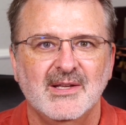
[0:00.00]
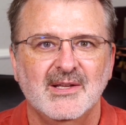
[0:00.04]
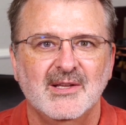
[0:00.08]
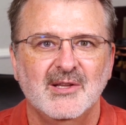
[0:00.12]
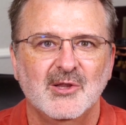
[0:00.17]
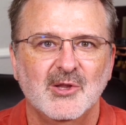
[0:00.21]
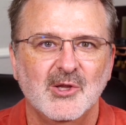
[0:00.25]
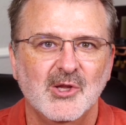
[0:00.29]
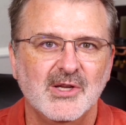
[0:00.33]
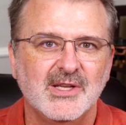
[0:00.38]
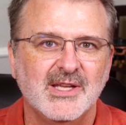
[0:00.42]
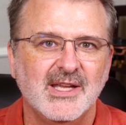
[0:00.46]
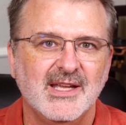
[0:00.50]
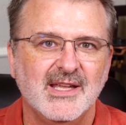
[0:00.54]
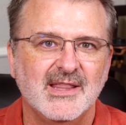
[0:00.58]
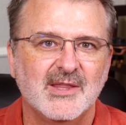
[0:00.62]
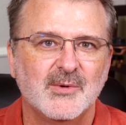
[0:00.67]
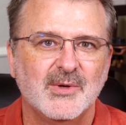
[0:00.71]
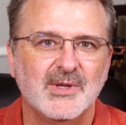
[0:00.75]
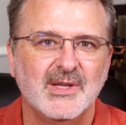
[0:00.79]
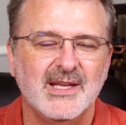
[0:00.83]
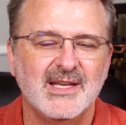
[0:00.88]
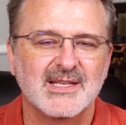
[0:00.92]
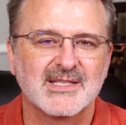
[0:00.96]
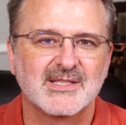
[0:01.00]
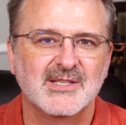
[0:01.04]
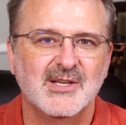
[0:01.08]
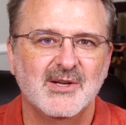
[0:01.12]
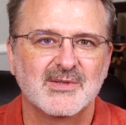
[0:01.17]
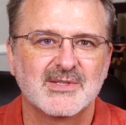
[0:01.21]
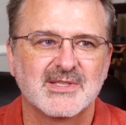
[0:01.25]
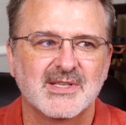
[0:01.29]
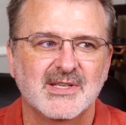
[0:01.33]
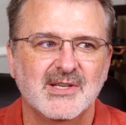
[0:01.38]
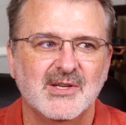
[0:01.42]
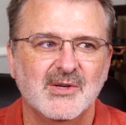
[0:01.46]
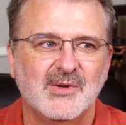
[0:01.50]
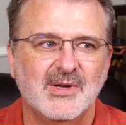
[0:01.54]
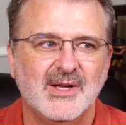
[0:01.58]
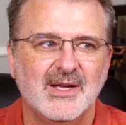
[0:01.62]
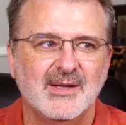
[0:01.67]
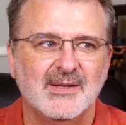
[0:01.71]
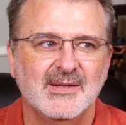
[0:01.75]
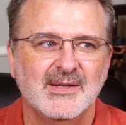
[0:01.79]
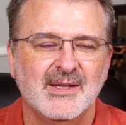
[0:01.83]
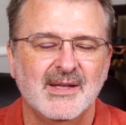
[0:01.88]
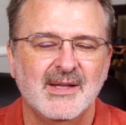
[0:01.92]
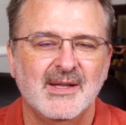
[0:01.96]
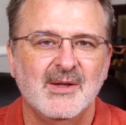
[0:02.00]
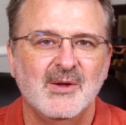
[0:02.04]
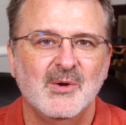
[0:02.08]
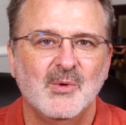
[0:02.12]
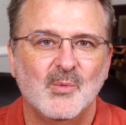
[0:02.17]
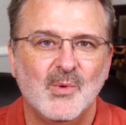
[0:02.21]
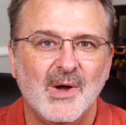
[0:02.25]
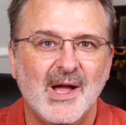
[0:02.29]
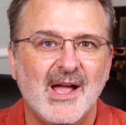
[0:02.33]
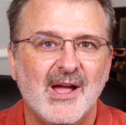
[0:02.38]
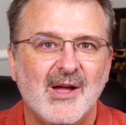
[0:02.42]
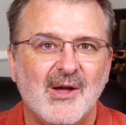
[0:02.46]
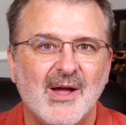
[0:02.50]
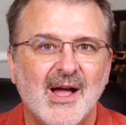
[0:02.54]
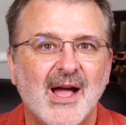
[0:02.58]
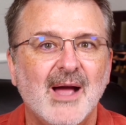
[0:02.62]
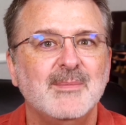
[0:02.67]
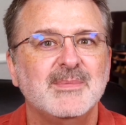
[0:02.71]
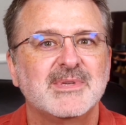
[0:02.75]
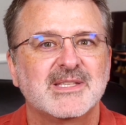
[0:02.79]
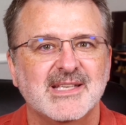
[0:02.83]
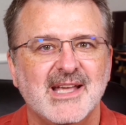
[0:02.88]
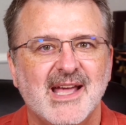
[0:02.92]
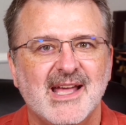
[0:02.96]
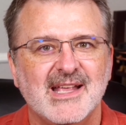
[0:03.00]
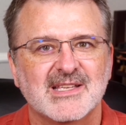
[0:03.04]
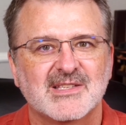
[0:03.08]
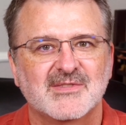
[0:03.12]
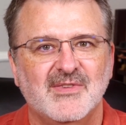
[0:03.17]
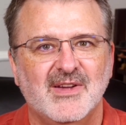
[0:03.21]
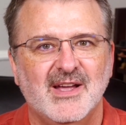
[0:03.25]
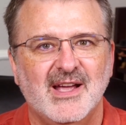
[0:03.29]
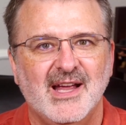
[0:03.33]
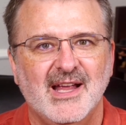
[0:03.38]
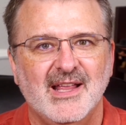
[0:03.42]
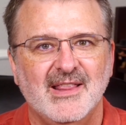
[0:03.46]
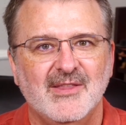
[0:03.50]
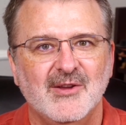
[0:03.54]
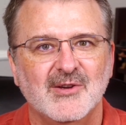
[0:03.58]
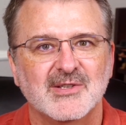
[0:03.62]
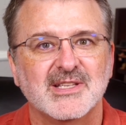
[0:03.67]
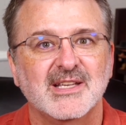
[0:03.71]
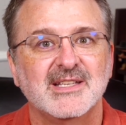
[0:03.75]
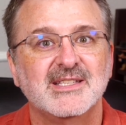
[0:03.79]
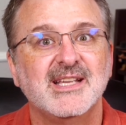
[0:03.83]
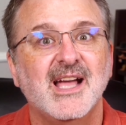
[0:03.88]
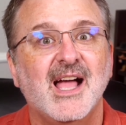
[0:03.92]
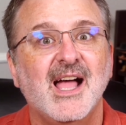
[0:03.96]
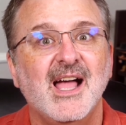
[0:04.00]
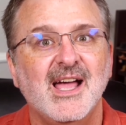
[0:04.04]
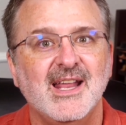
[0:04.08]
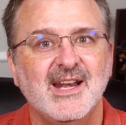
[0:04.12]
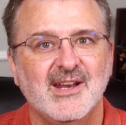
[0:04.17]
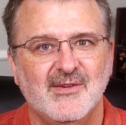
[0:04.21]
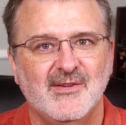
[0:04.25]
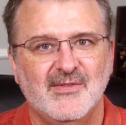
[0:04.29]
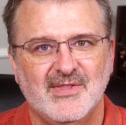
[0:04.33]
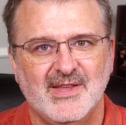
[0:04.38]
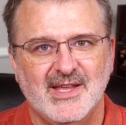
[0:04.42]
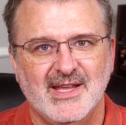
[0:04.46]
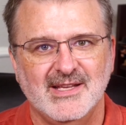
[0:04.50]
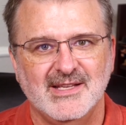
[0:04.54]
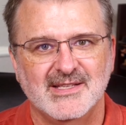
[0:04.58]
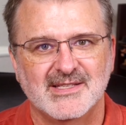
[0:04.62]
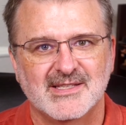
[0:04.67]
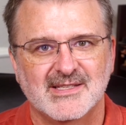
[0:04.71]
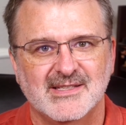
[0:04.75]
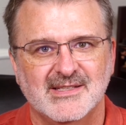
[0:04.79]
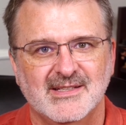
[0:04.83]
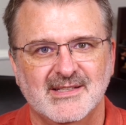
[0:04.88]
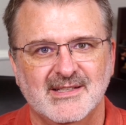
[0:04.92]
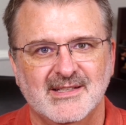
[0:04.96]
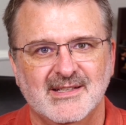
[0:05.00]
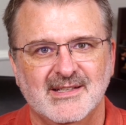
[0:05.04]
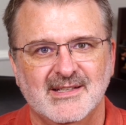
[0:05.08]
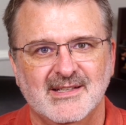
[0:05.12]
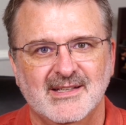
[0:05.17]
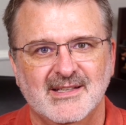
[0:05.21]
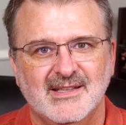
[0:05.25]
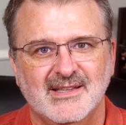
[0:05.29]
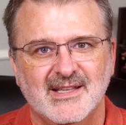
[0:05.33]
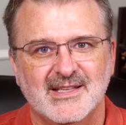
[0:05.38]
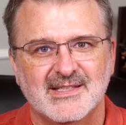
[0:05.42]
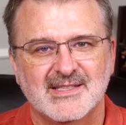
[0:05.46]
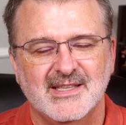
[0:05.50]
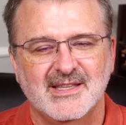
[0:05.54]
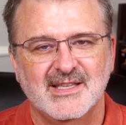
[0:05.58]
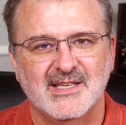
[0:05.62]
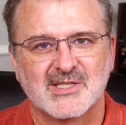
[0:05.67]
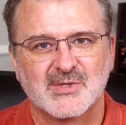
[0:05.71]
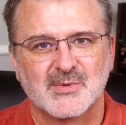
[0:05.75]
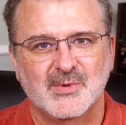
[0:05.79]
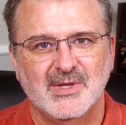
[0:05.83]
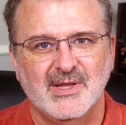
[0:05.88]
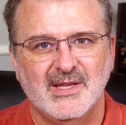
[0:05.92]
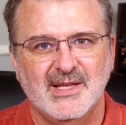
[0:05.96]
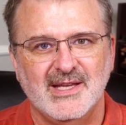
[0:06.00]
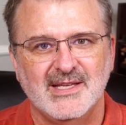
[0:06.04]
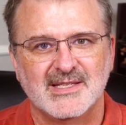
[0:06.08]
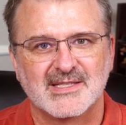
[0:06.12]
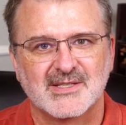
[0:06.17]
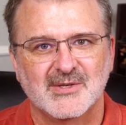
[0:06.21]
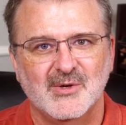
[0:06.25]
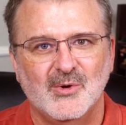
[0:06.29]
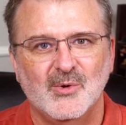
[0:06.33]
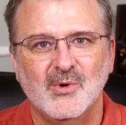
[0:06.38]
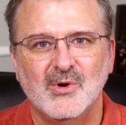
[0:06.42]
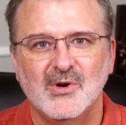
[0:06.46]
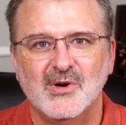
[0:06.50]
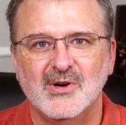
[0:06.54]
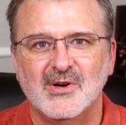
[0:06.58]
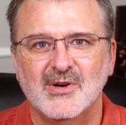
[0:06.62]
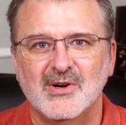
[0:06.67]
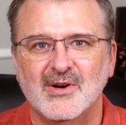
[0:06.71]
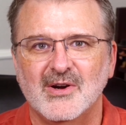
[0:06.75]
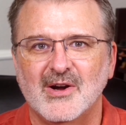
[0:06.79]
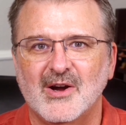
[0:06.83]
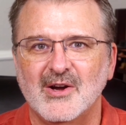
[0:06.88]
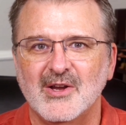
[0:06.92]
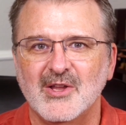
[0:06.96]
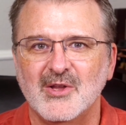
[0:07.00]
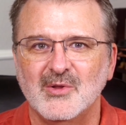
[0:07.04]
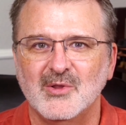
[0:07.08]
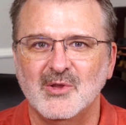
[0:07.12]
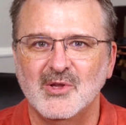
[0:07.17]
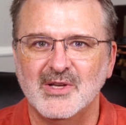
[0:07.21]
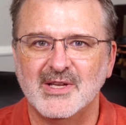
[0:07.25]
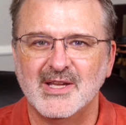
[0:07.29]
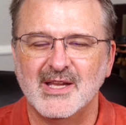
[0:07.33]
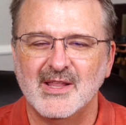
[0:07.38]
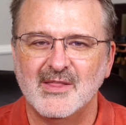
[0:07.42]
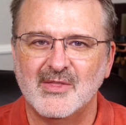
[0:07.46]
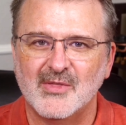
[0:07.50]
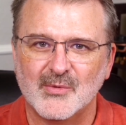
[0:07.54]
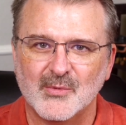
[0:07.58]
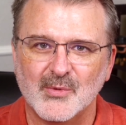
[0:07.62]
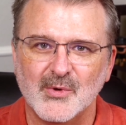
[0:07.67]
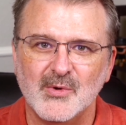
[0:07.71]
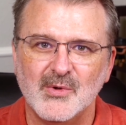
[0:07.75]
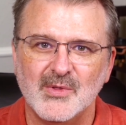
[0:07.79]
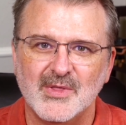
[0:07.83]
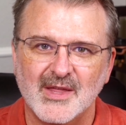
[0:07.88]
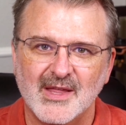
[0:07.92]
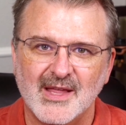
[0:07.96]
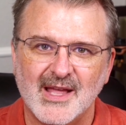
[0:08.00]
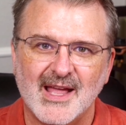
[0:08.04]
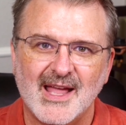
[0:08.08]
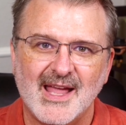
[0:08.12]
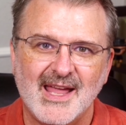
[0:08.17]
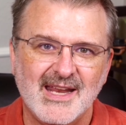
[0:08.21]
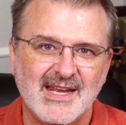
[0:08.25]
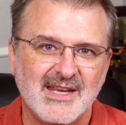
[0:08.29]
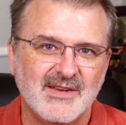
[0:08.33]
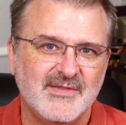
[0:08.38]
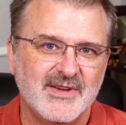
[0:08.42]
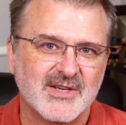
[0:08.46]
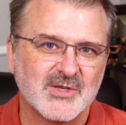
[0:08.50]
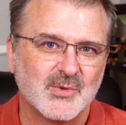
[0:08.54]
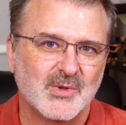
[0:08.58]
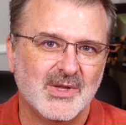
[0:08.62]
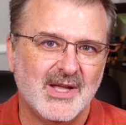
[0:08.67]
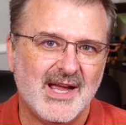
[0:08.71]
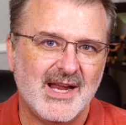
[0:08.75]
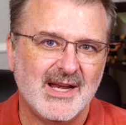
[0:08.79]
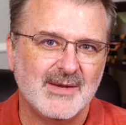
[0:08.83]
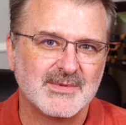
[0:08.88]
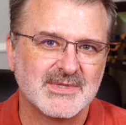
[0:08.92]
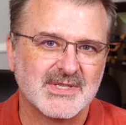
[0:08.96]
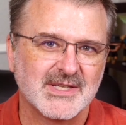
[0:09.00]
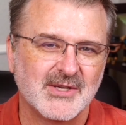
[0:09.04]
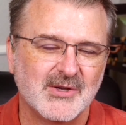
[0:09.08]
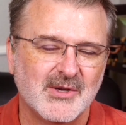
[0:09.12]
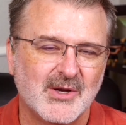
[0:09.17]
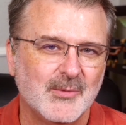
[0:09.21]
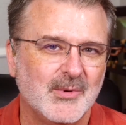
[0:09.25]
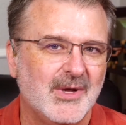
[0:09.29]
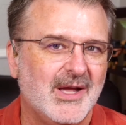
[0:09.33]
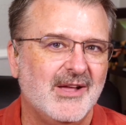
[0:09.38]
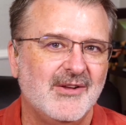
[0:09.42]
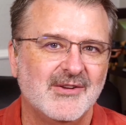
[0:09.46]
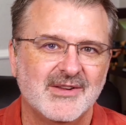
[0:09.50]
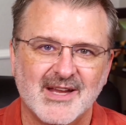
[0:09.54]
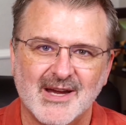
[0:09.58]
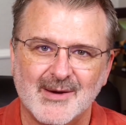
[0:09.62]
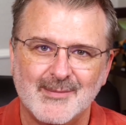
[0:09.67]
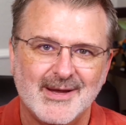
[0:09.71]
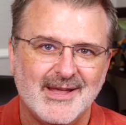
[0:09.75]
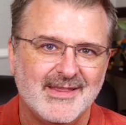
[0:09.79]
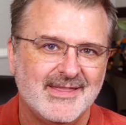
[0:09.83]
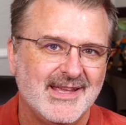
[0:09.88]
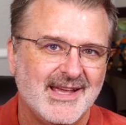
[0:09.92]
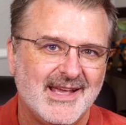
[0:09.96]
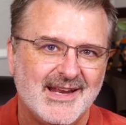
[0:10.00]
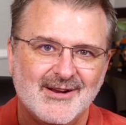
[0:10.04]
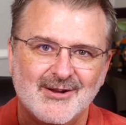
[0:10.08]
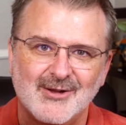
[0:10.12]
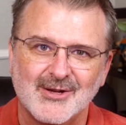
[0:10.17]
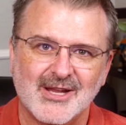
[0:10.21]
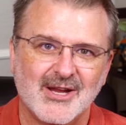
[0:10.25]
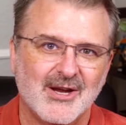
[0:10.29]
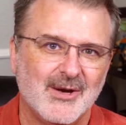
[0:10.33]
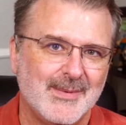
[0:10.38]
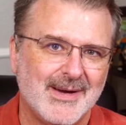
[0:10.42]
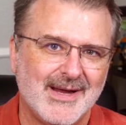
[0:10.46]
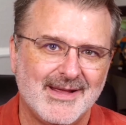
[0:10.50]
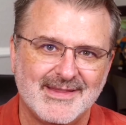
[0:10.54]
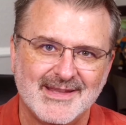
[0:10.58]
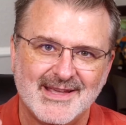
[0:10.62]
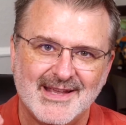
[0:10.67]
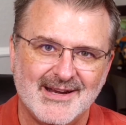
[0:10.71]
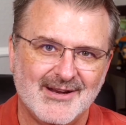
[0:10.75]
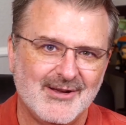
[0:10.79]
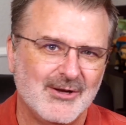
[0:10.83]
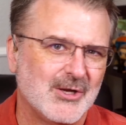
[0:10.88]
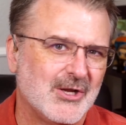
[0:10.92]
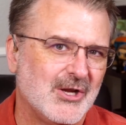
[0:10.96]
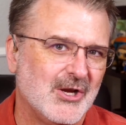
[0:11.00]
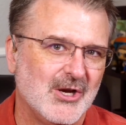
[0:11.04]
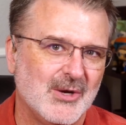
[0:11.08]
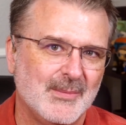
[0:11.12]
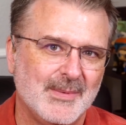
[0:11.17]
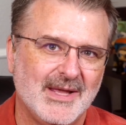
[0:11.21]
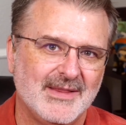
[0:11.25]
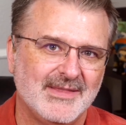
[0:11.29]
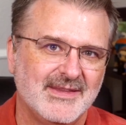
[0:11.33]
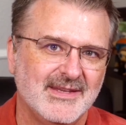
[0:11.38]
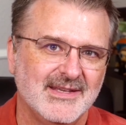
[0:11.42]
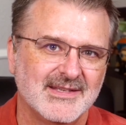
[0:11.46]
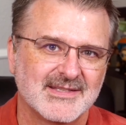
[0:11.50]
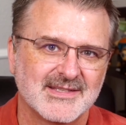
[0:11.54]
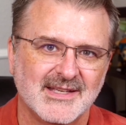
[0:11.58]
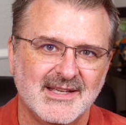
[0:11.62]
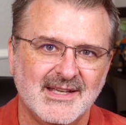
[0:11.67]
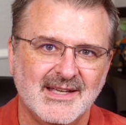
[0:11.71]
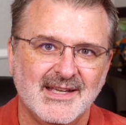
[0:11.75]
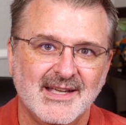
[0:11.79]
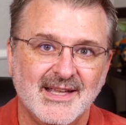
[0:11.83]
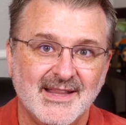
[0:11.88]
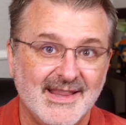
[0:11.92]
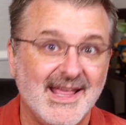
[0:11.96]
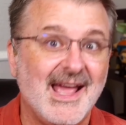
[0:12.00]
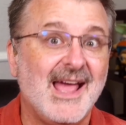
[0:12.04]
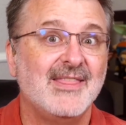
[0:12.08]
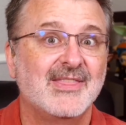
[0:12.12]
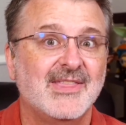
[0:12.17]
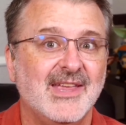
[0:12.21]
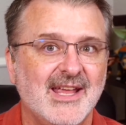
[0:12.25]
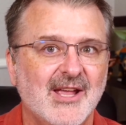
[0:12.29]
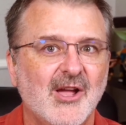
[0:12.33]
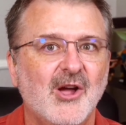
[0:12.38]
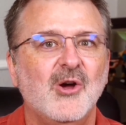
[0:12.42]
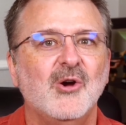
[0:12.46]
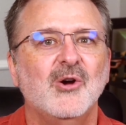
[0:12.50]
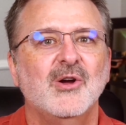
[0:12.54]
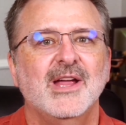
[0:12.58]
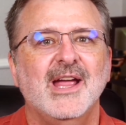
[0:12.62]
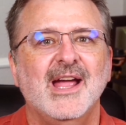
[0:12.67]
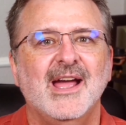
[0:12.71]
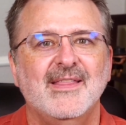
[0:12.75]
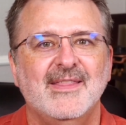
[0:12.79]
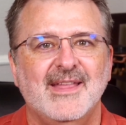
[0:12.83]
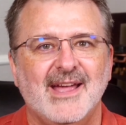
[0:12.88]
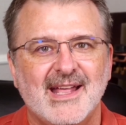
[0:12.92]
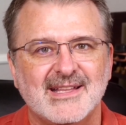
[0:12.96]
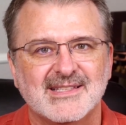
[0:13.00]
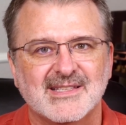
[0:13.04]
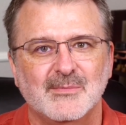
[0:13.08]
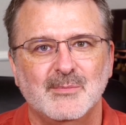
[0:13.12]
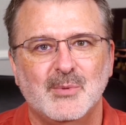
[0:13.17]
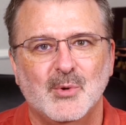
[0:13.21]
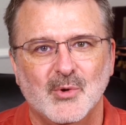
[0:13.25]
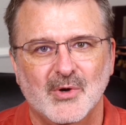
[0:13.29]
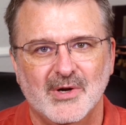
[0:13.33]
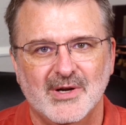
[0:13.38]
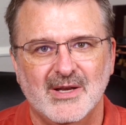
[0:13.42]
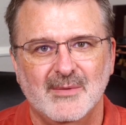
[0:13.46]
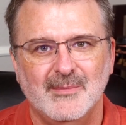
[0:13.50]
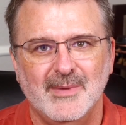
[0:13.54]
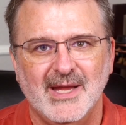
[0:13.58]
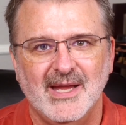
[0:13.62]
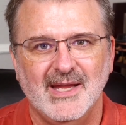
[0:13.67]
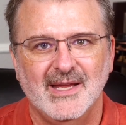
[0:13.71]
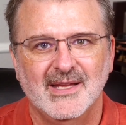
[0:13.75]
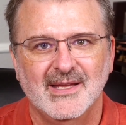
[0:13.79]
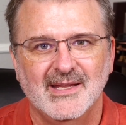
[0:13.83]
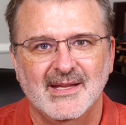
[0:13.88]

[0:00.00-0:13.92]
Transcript: looking at the release notes and going, wow, I'm satisfied, there's a ton of things that's in this release? Or are you looking through the individual items and going, well, I don't care about that, I don't care about that, I don't care about this, that thing, oh yeah, that's important to me,